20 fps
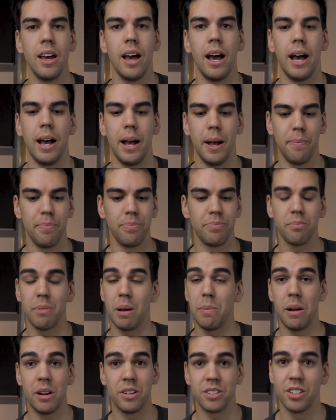My
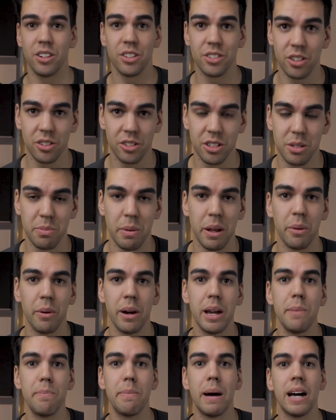parents are not doctors, by the
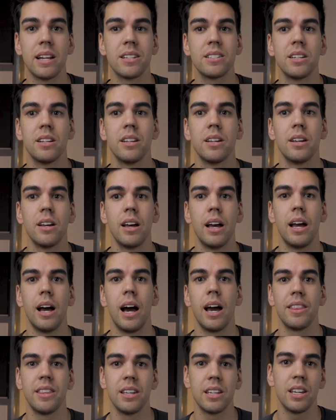way, but
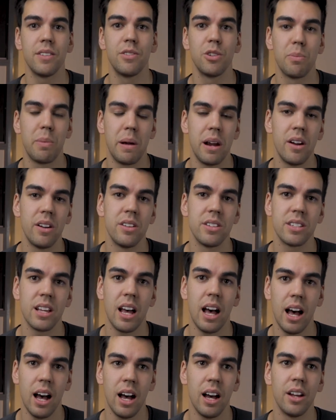I think if your parents
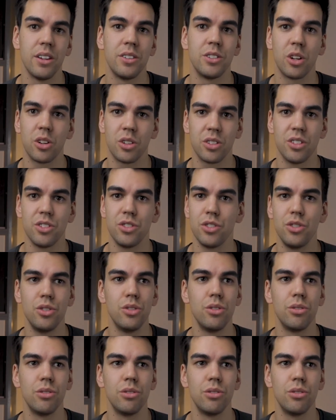are doctors,